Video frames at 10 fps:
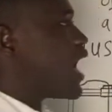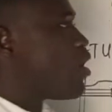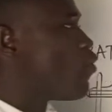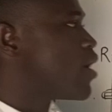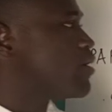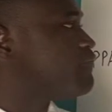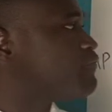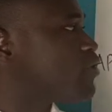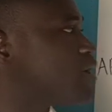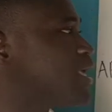away
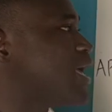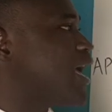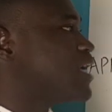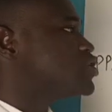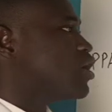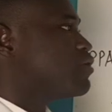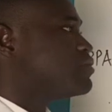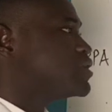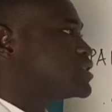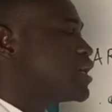from the edge of
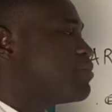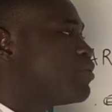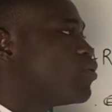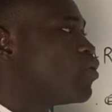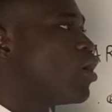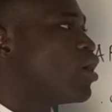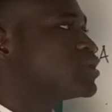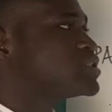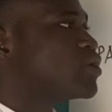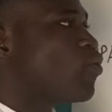the table
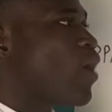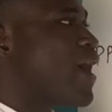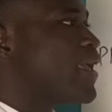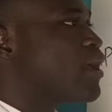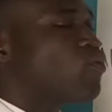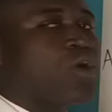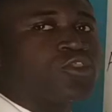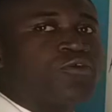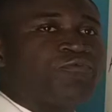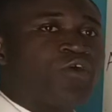until y equal
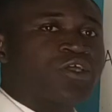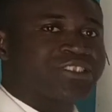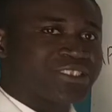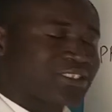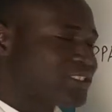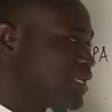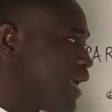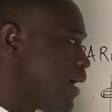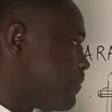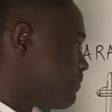to 40
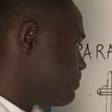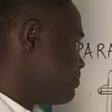cm.